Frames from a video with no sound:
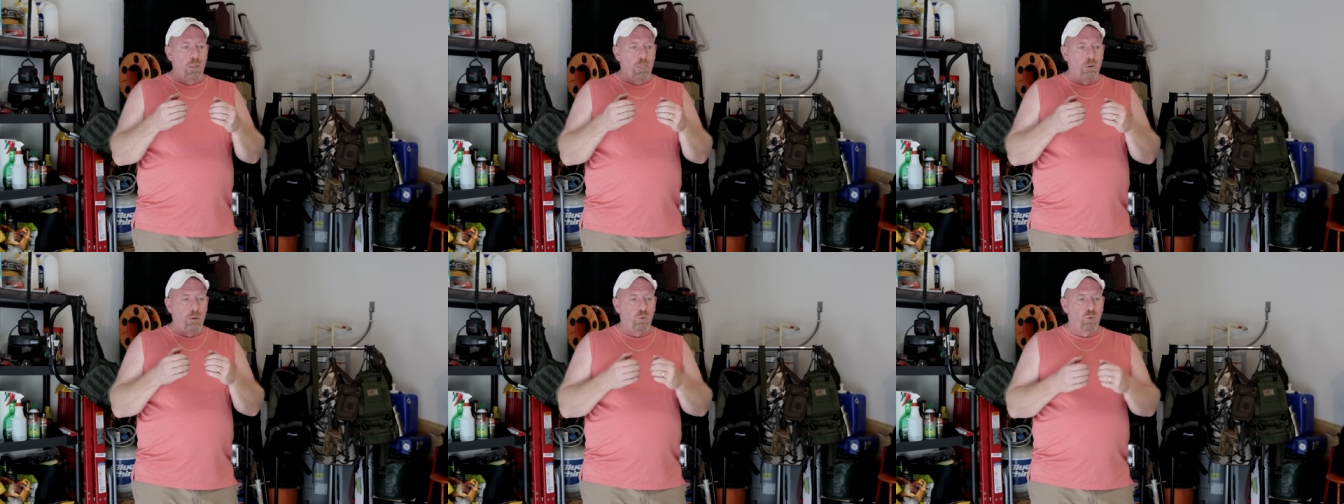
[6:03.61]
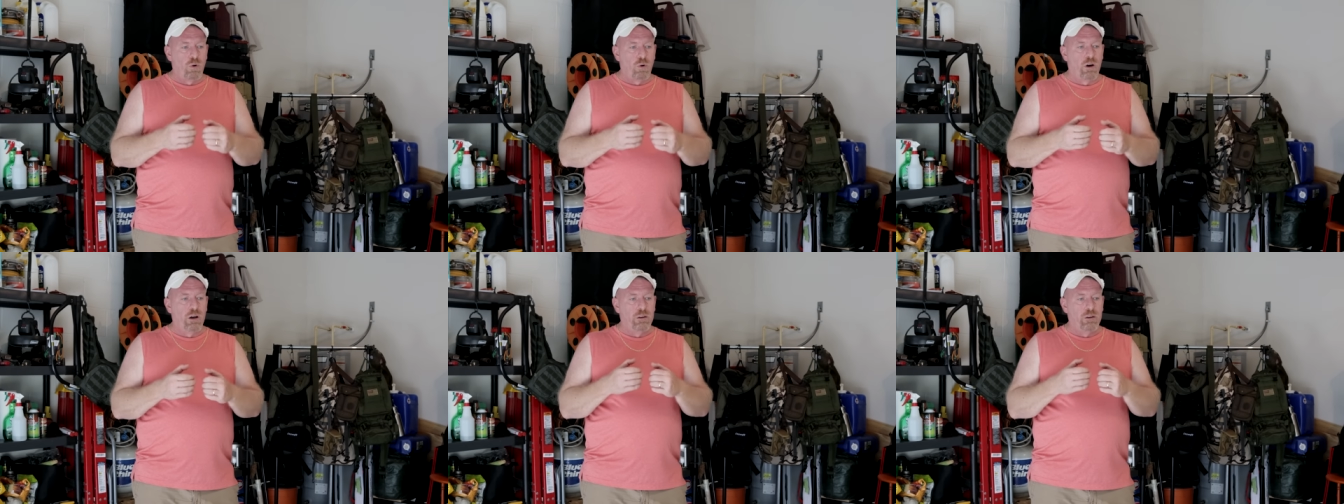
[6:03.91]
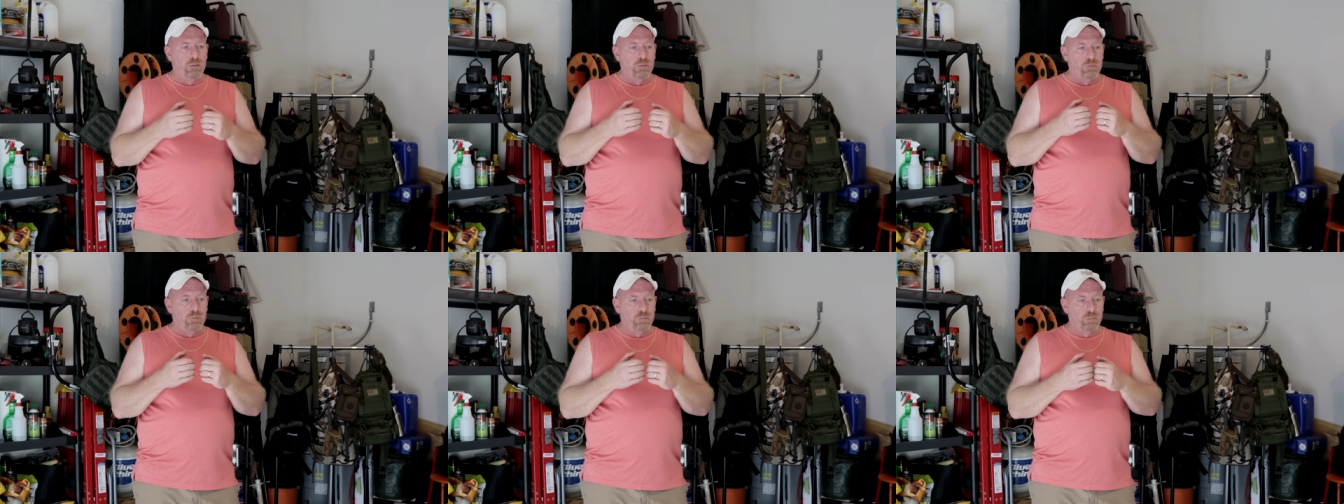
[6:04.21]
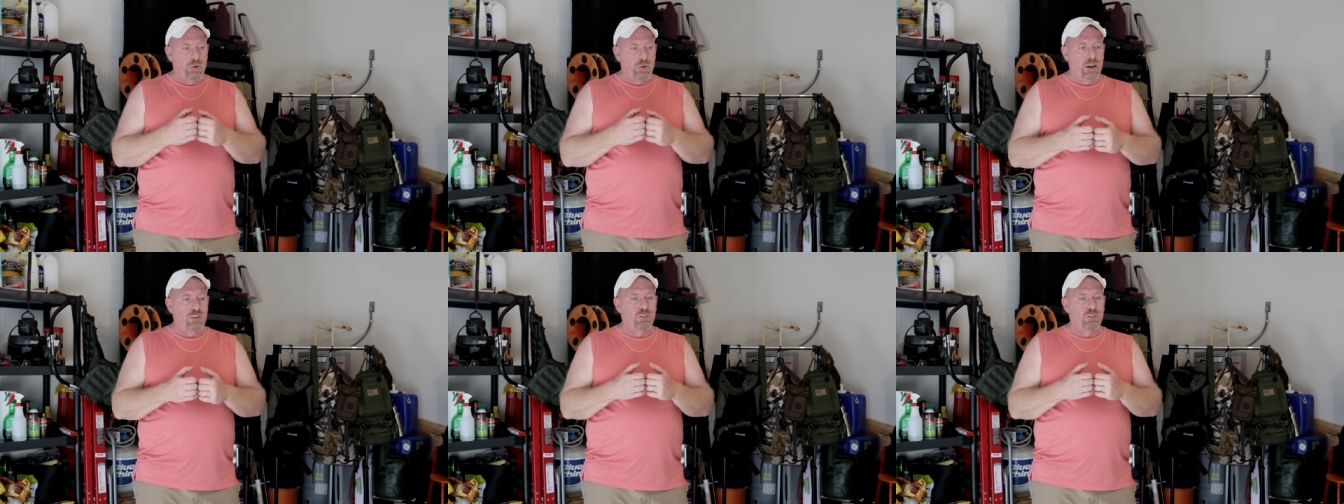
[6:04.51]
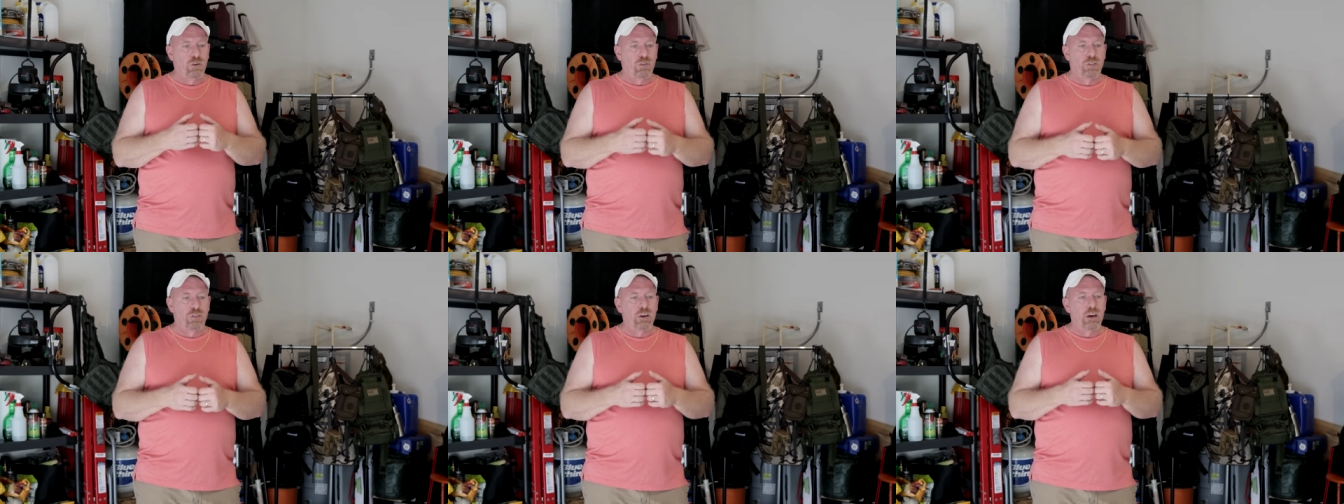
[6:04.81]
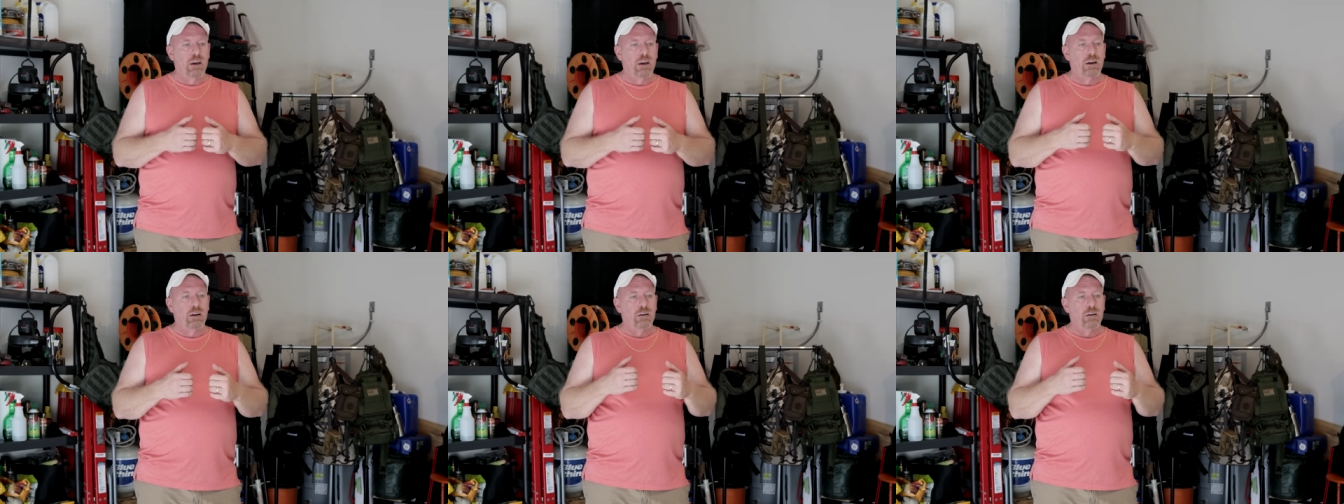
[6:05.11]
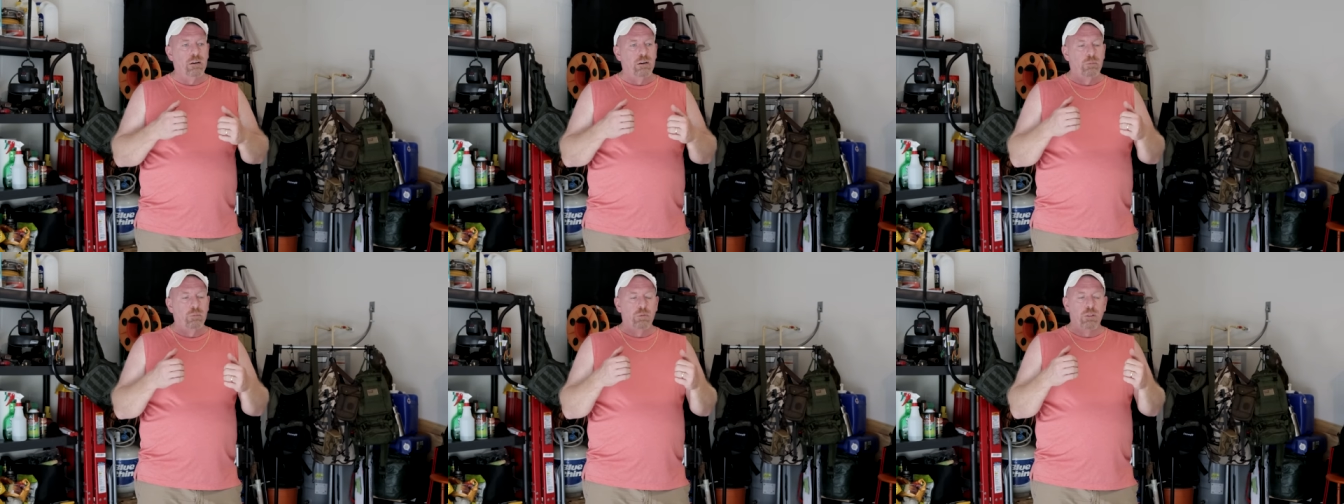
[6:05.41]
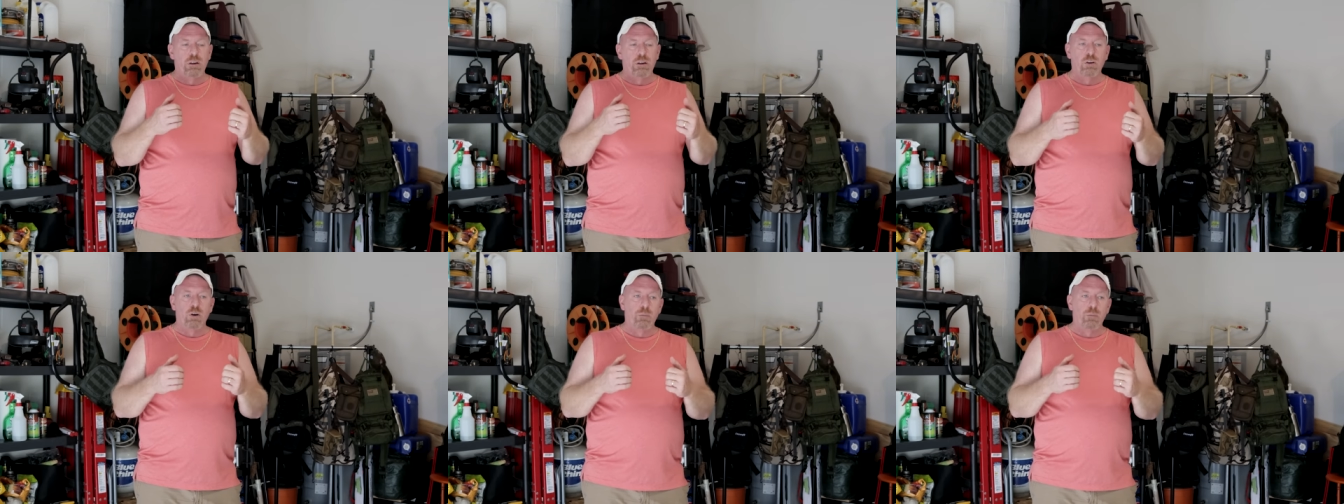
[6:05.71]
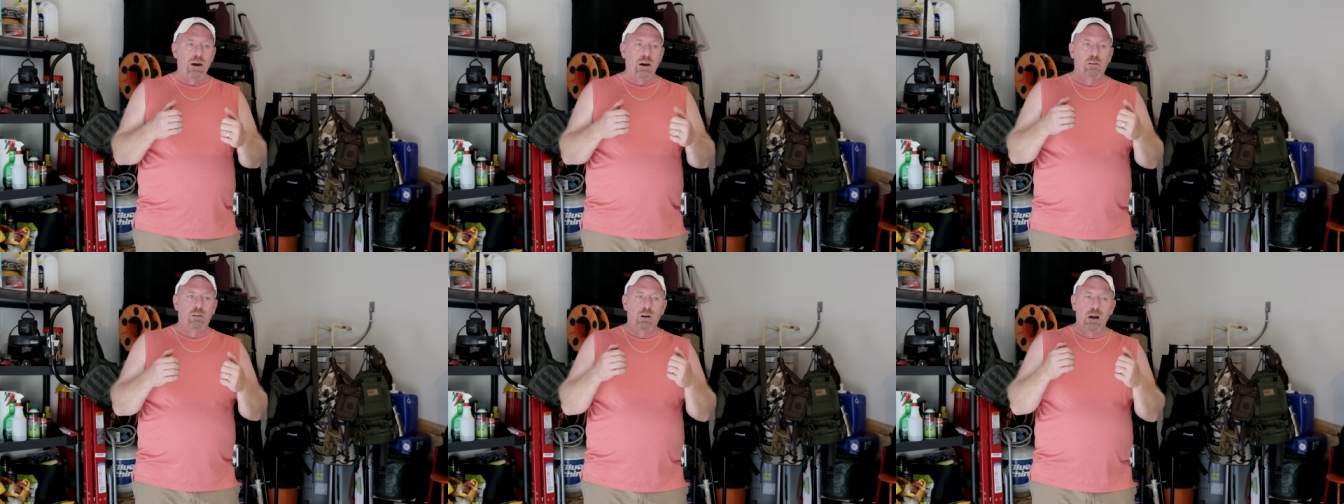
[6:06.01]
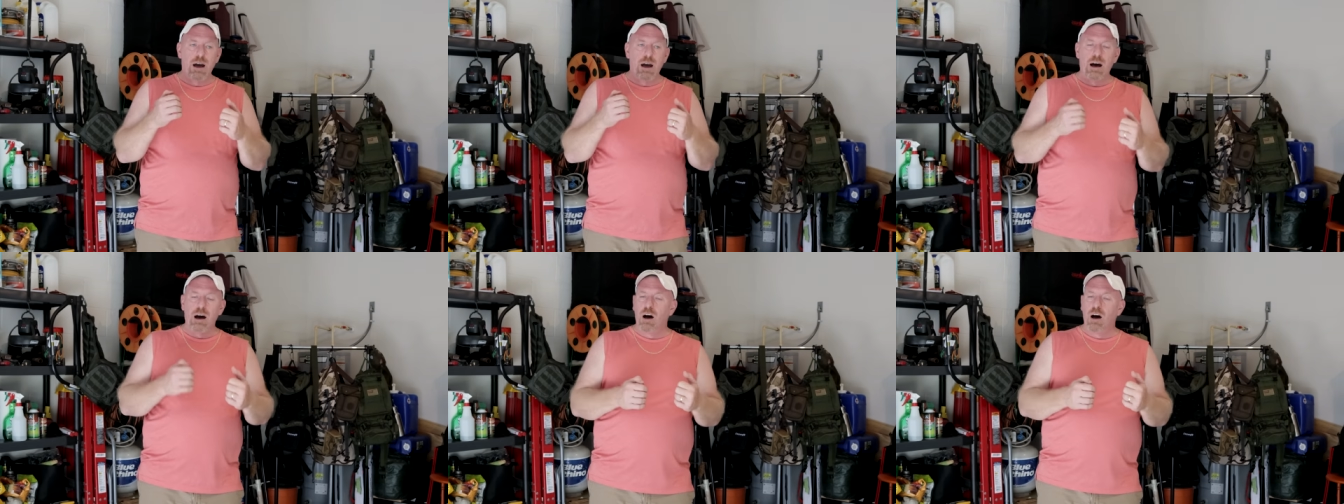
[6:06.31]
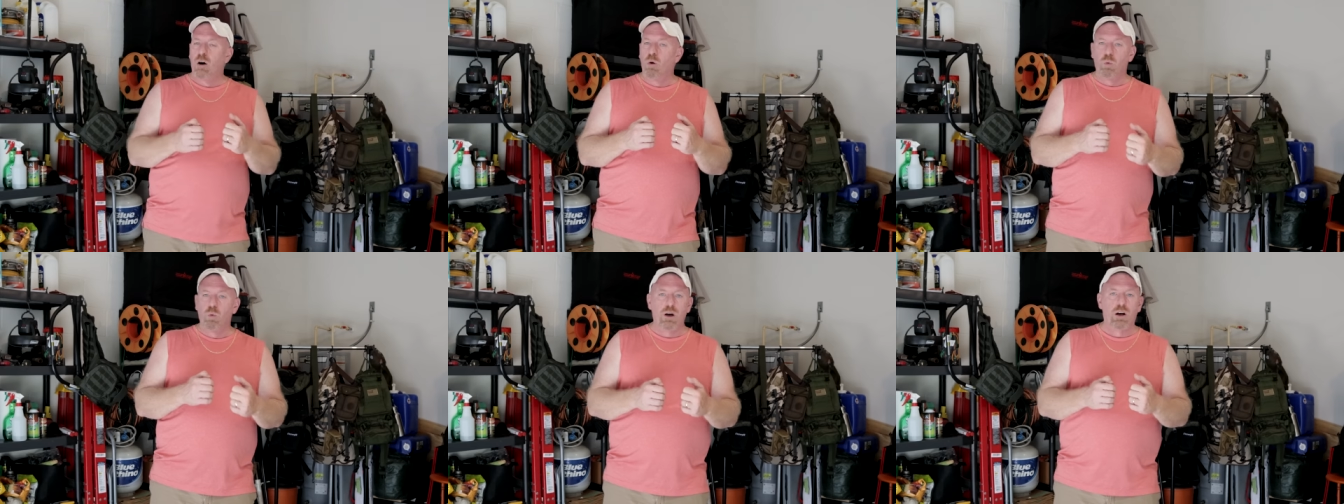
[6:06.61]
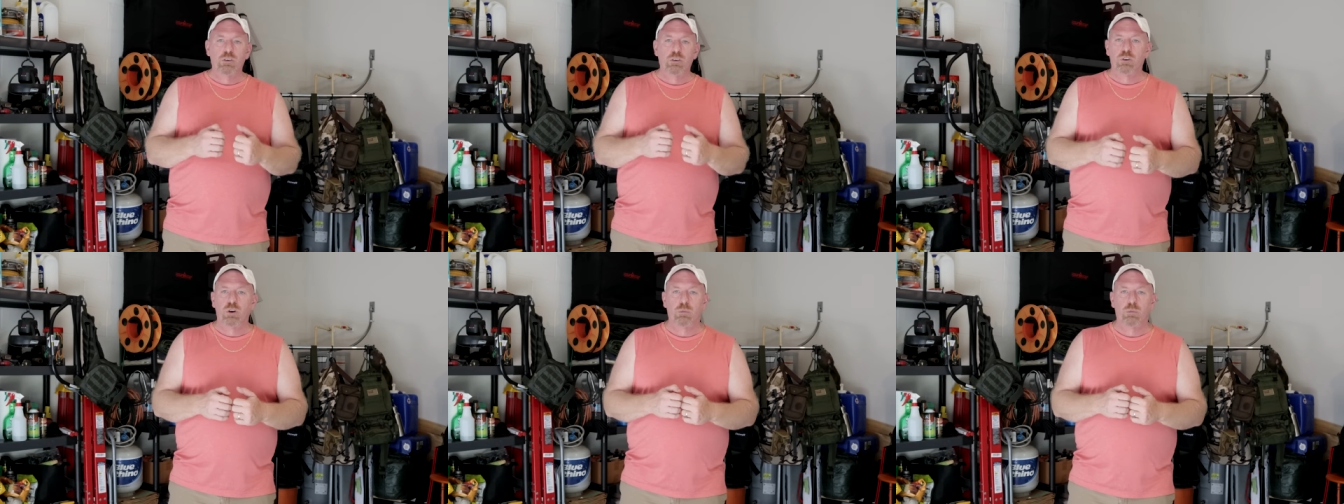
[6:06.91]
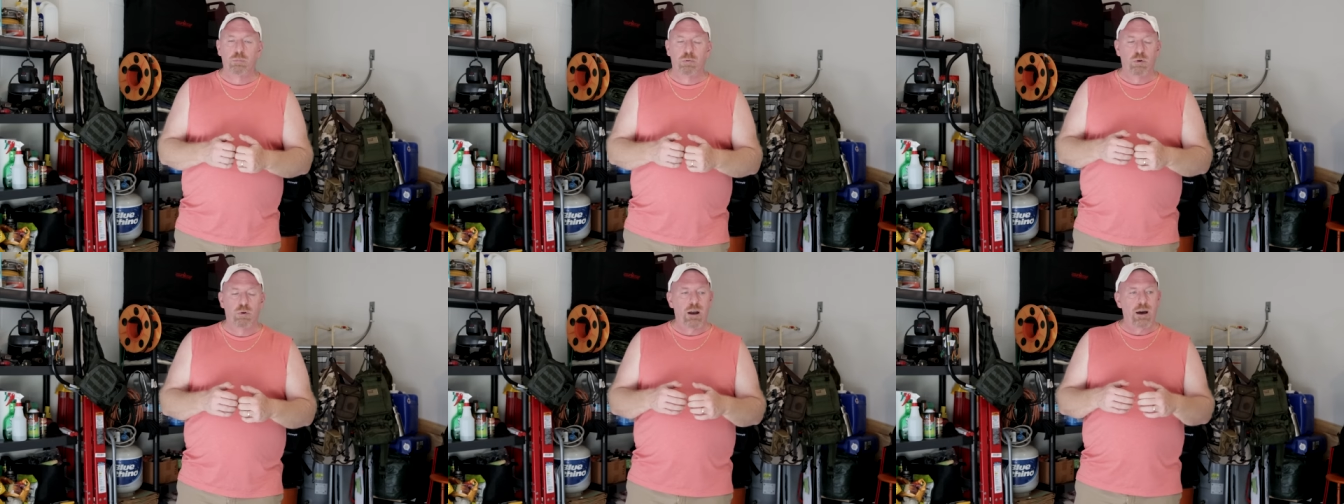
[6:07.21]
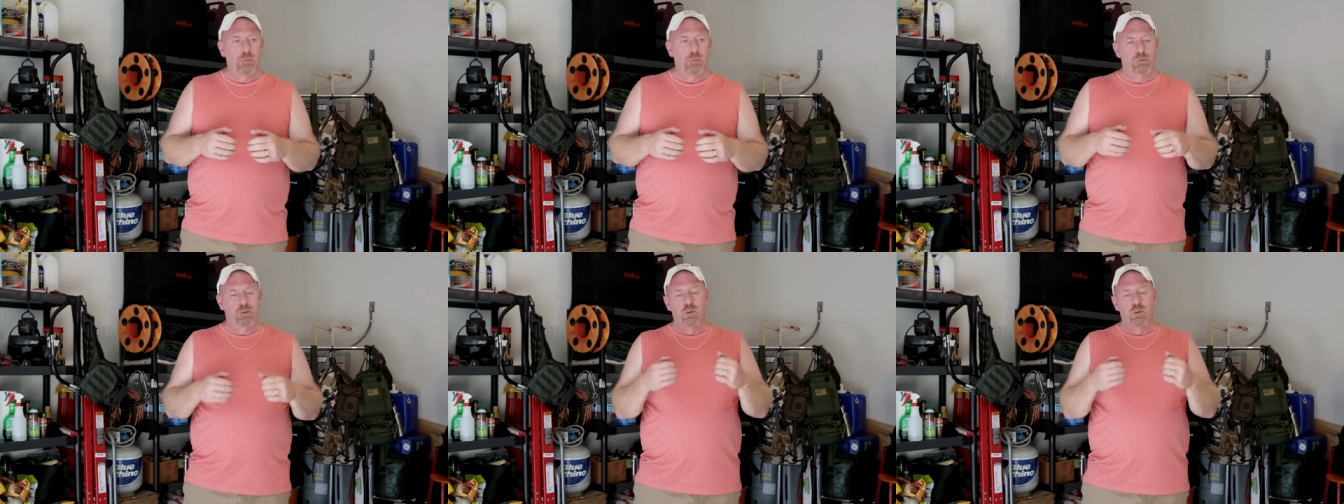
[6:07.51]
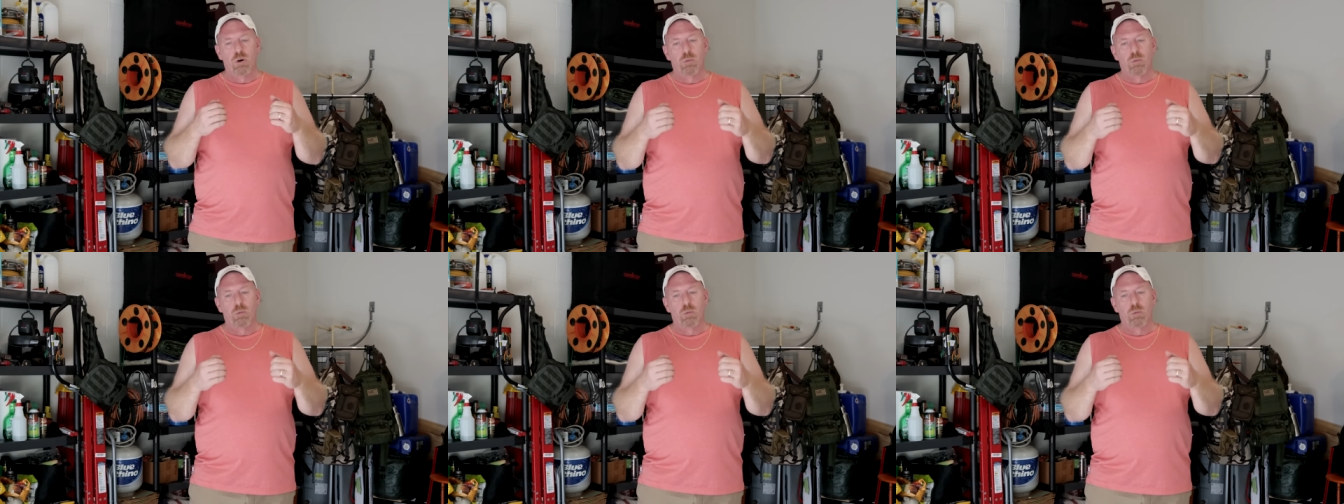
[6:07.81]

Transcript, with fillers: the one major thing that no matter how well you're prepped,